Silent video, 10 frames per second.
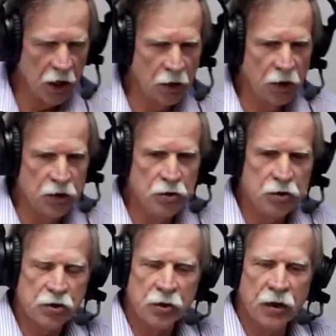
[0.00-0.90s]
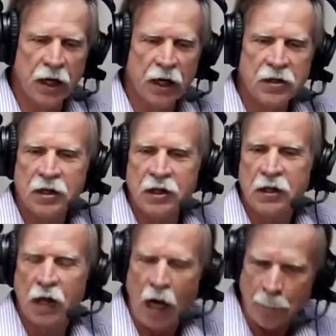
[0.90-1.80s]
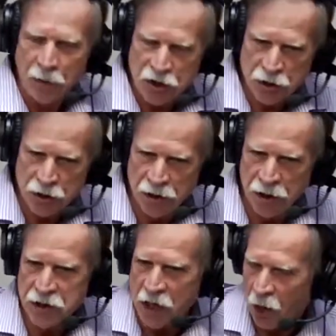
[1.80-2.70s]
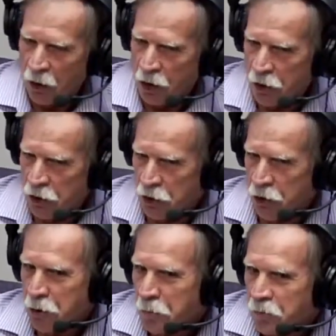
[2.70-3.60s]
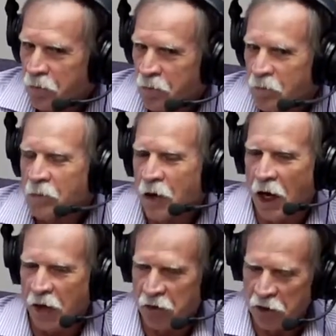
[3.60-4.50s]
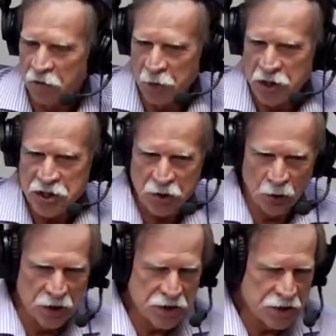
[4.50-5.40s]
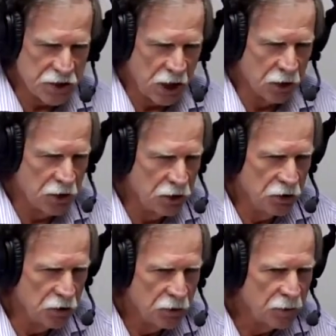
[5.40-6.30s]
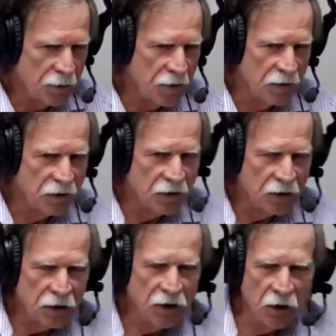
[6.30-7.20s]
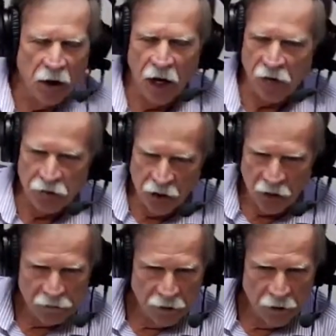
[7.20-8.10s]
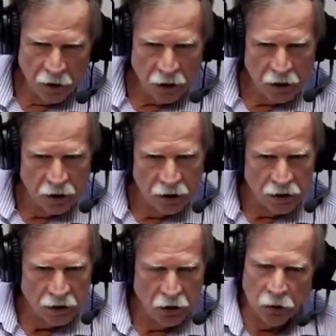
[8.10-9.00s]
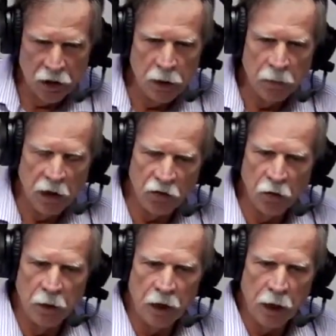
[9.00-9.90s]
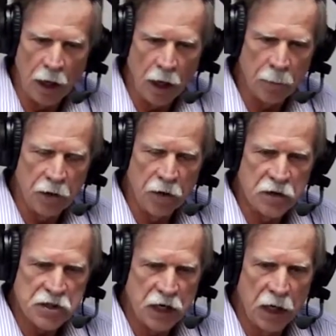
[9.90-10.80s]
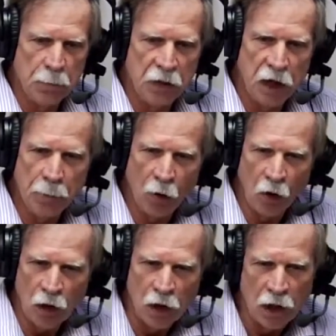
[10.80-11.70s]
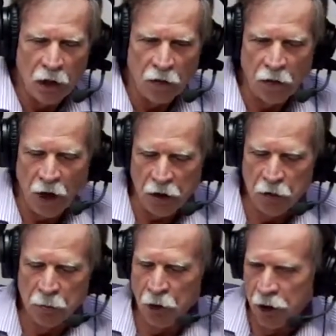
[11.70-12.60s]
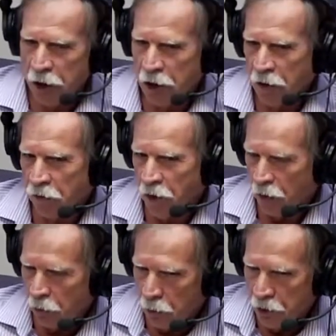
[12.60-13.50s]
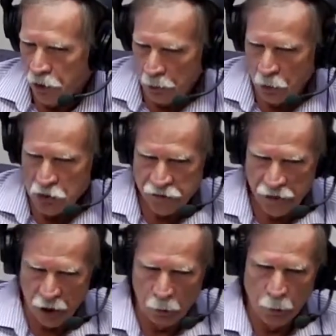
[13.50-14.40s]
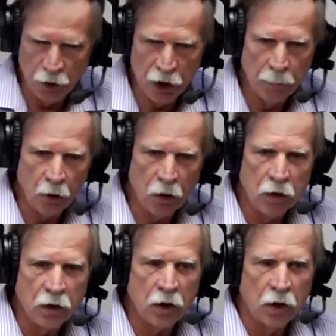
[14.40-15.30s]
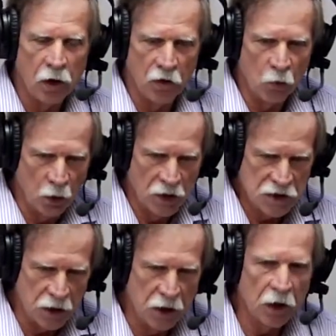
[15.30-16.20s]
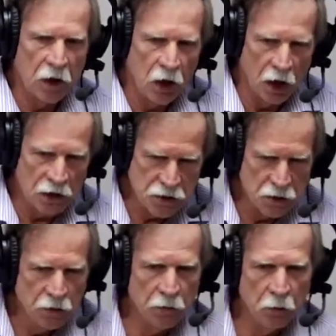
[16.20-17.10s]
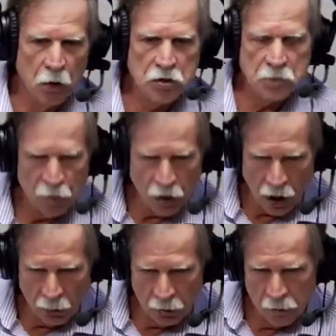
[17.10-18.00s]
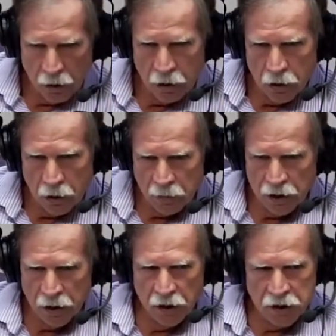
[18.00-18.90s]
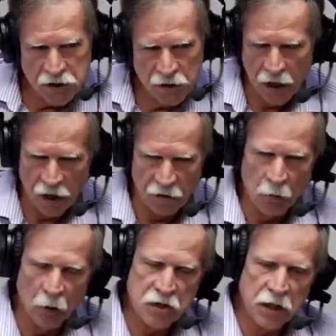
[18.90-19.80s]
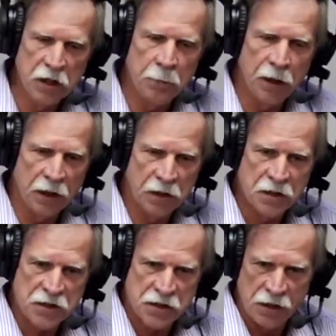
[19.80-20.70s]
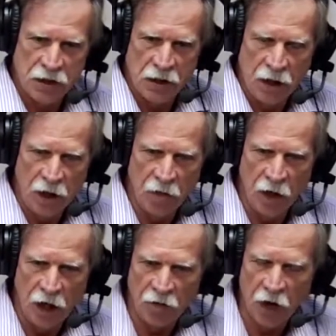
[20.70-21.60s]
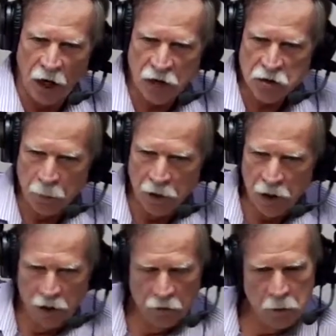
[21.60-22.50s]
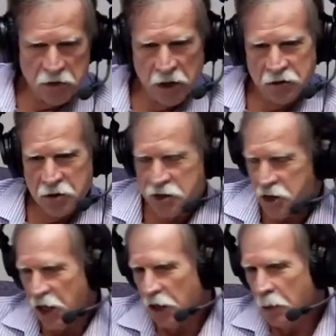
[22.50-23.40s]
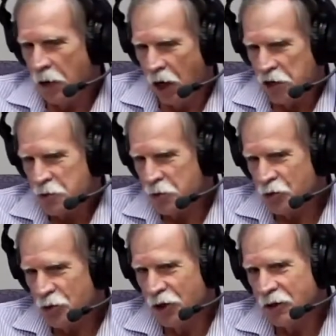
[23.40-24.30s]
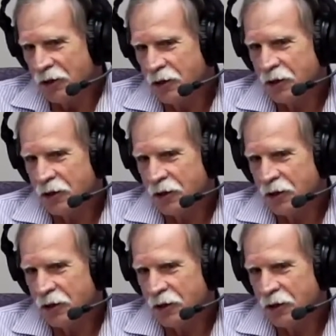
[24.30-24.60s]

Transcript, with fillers: How can you create opportunities? How can you have enough resources? How can you, you know, have enough in there to go keep everybody happy? The same people that you bring in that will be your most valuable people are the ones that are going to cause you the most problem because they have the most independence and they have the highest opinion of themselves. So it's kind of the balance between,